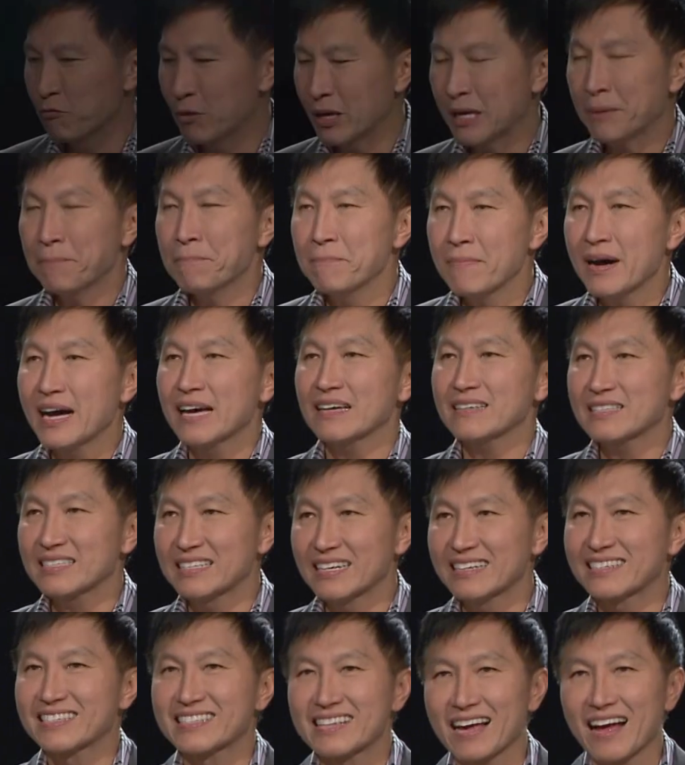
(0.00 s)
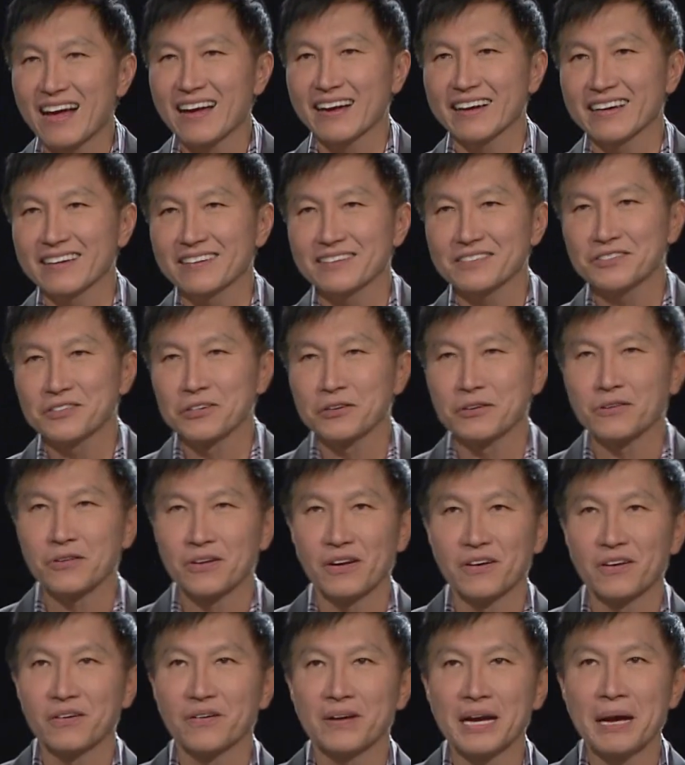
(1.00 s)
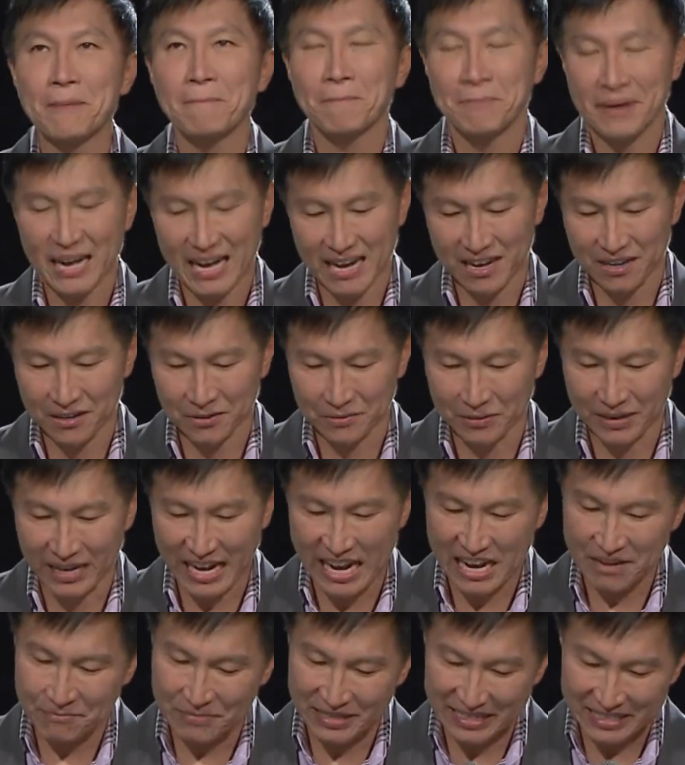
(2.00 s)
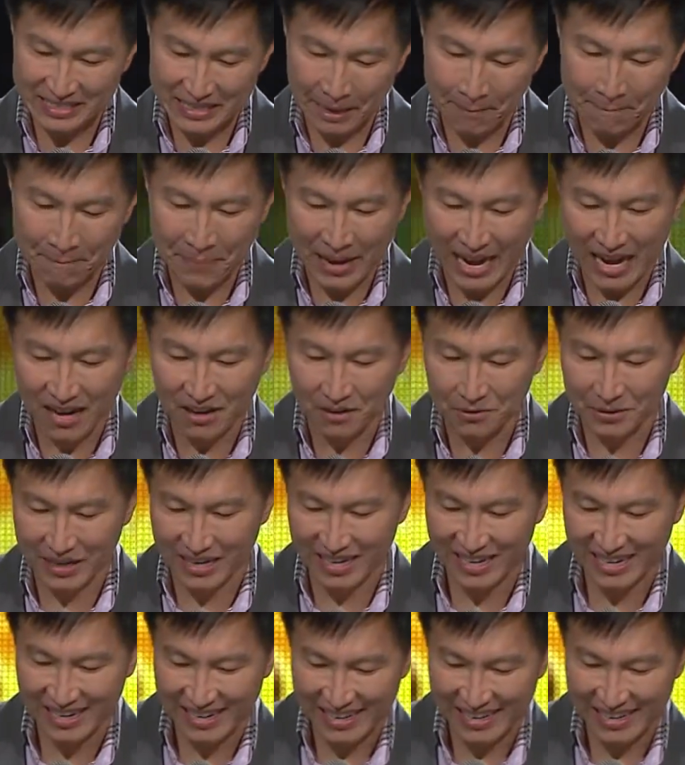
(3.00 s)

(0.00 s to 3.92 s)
we must desire to grow in power. Everybody say power.